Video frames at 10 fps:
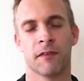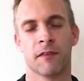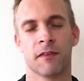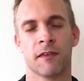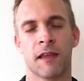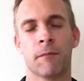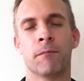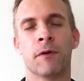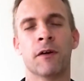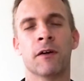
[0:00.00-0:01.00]
that
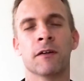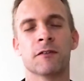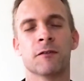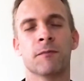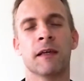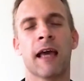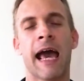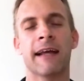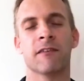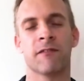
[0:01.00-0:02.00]
burns to be
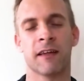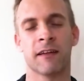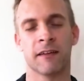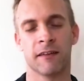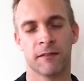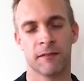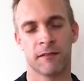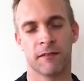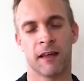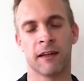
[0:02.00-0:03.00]
activated
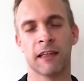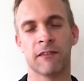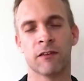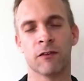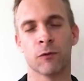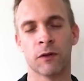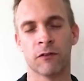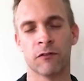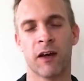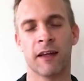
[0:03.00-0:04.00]
and live in the world,
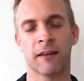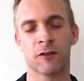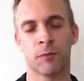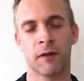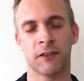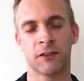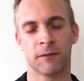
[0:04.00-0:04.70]
find expression.